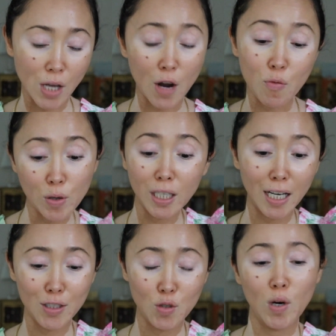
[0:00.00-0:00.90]
I really
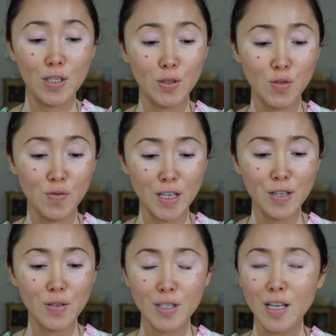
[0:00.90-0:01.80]
like to watch those
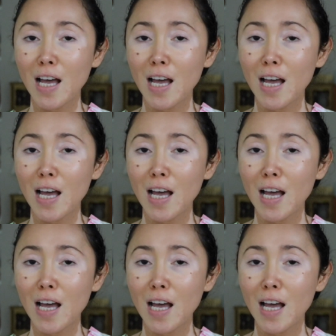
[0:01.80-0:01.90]
videos.